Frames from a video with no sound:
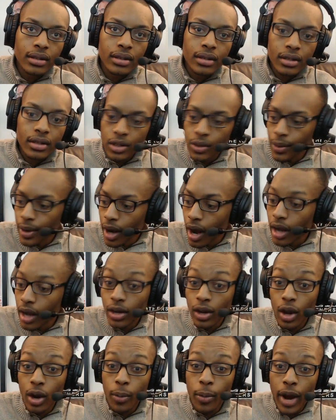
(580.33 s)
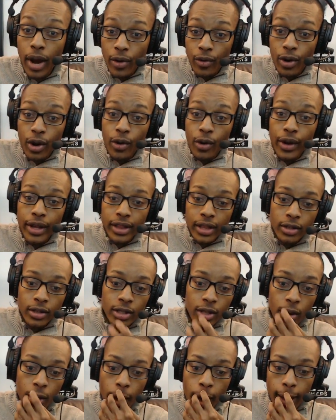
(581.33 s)
So we are going to go on a break real quick, though.
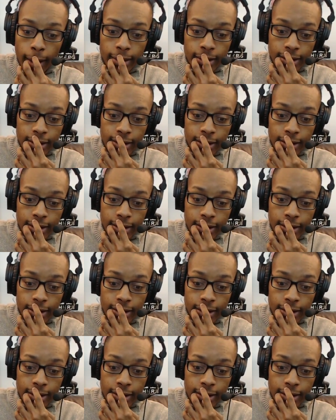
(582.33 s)
So uh,